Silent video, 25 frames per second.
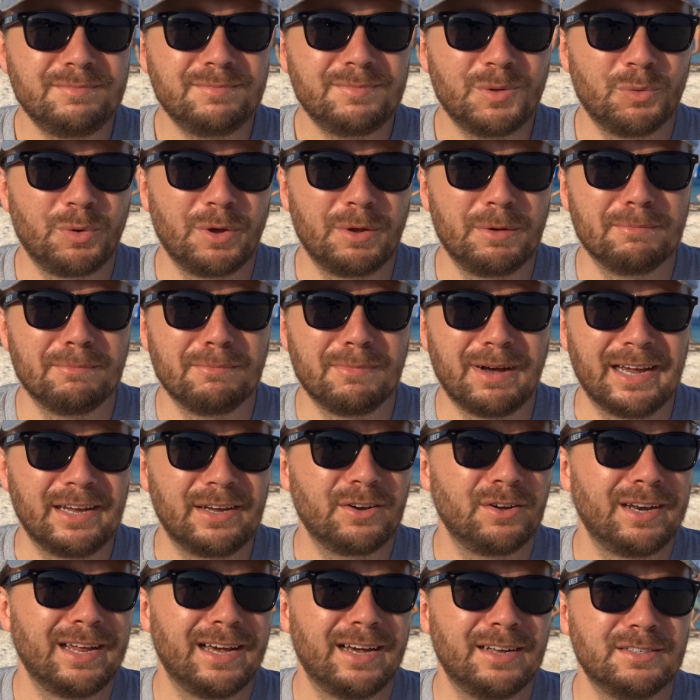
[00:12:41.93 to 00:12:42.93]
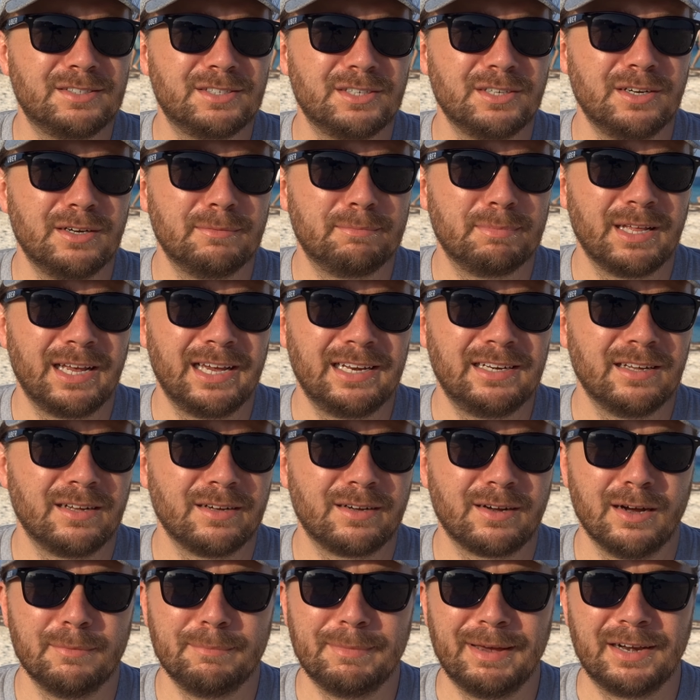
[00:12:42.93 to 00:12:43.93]
We might go down to Playa del
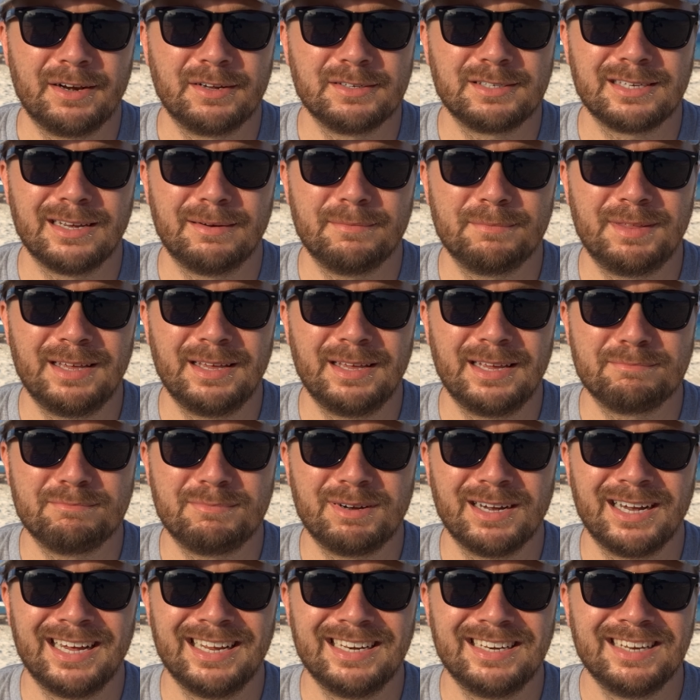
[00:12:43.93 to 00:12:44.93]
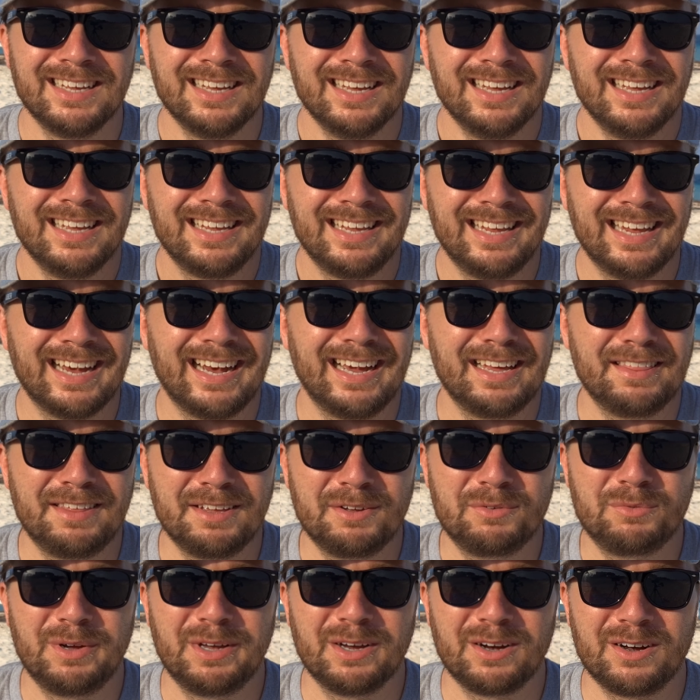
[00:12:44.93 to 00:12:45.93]
Carmen or something, but yeah, I
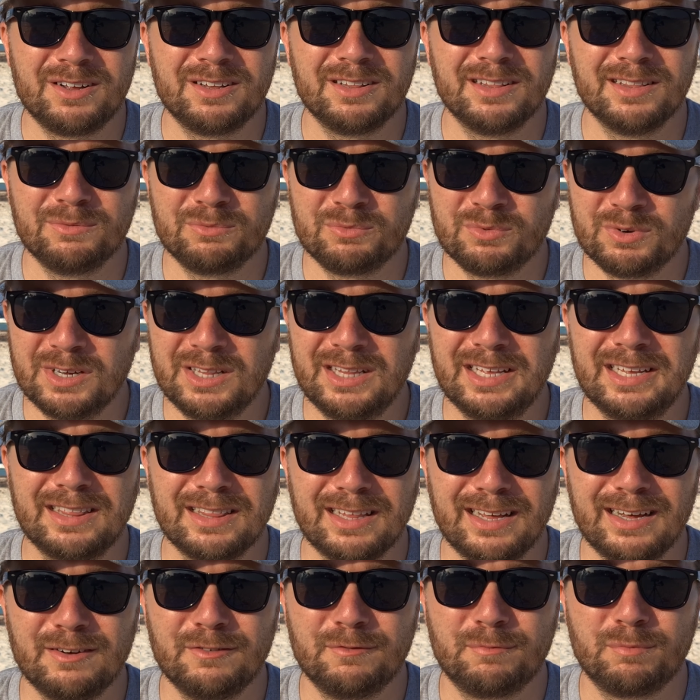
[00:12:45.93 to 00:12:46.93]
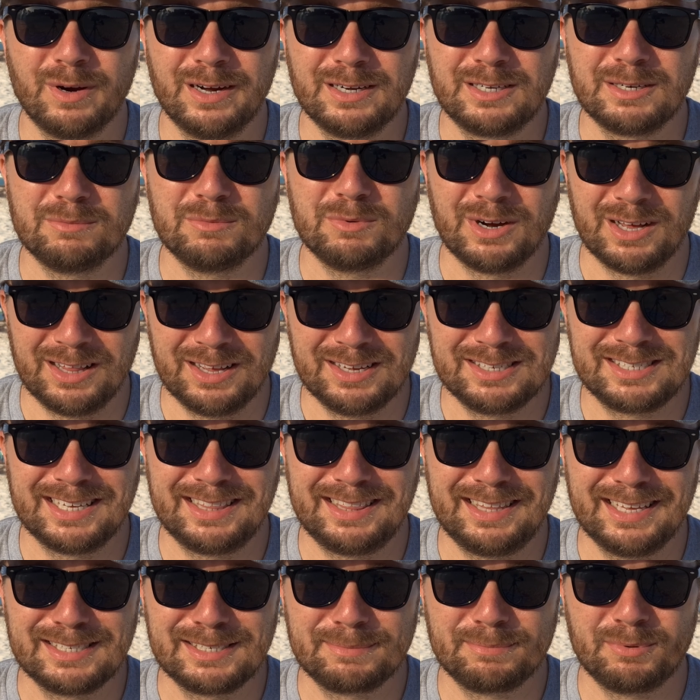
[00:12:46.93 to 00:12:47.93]
think we all really love Puerto Morelos
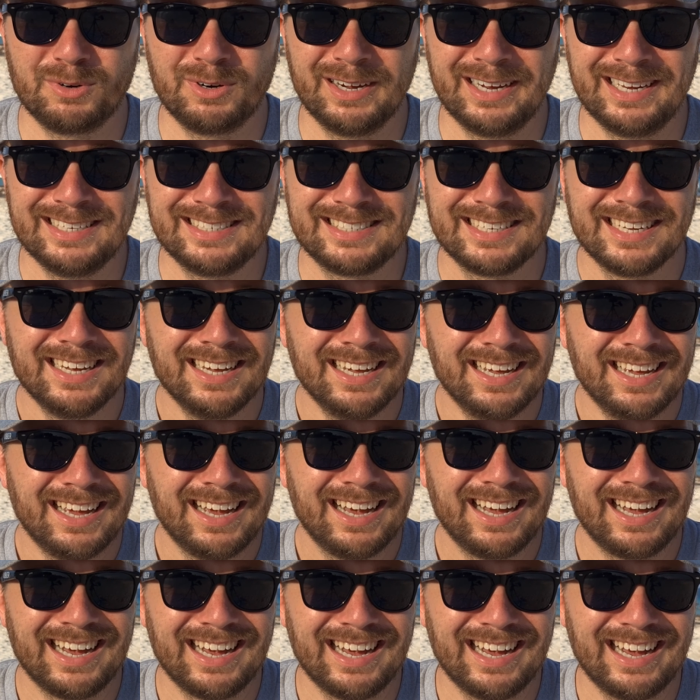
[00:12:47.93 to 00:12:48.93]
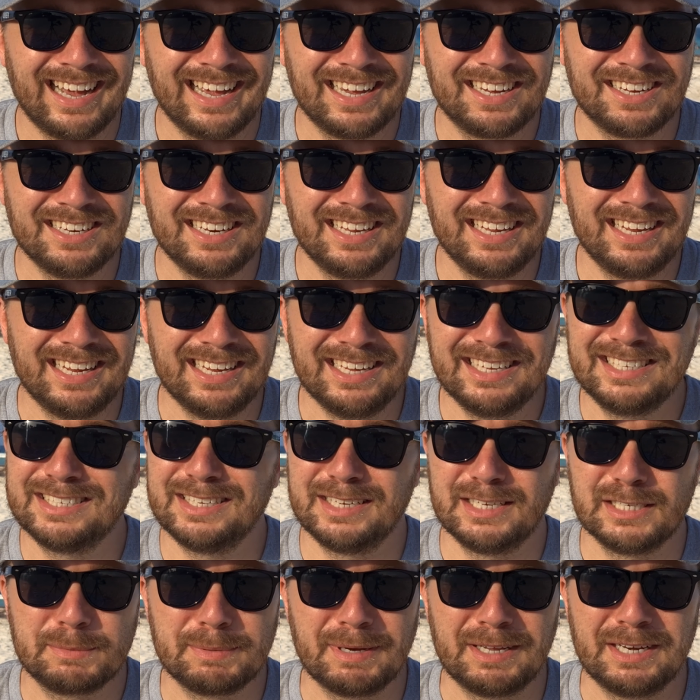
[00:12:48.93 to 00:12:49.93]
at this point. I could
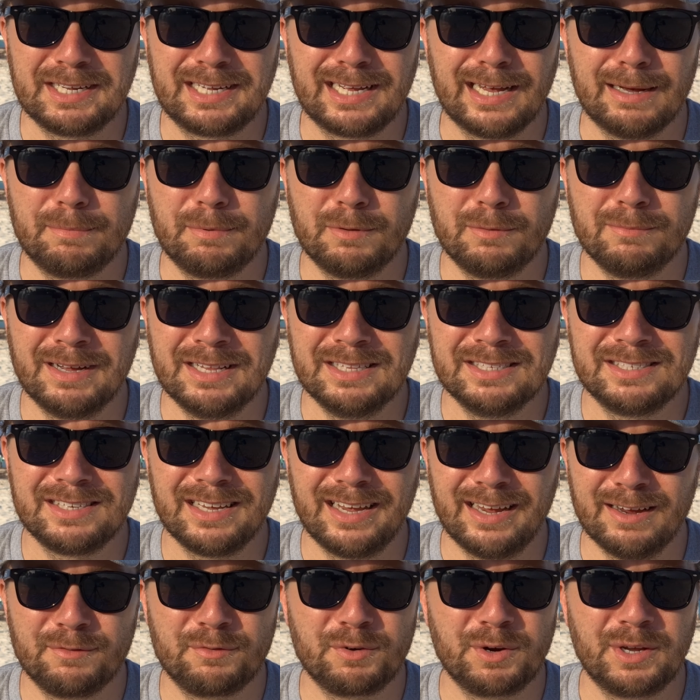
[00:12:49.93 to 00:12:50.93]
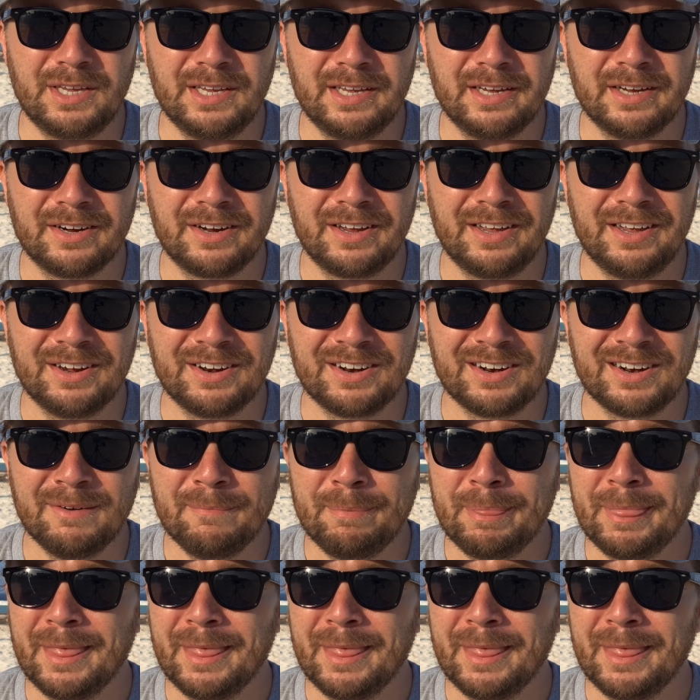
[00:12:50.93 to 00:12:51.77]
easily spend a couple months every year here,